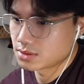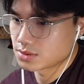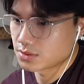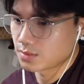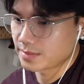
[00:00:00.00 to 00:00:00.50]

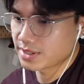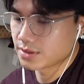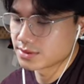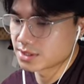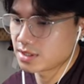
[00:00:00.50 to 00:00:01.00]
So you want me to
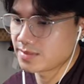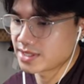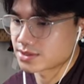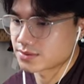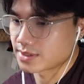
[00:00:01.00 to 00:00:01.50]
go into the
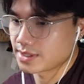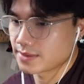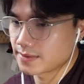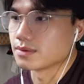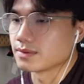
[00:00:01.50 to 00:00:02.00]
abyss,
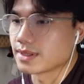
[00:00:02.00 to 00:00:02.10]
right? Well,